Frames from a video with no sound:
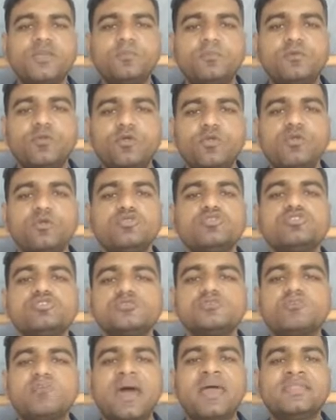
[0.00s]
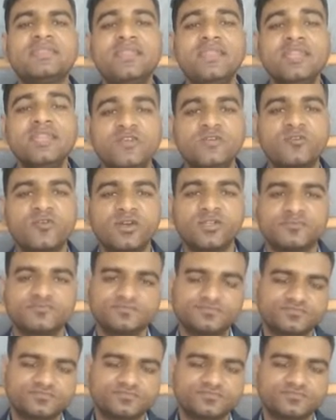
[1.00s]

produced by the liver.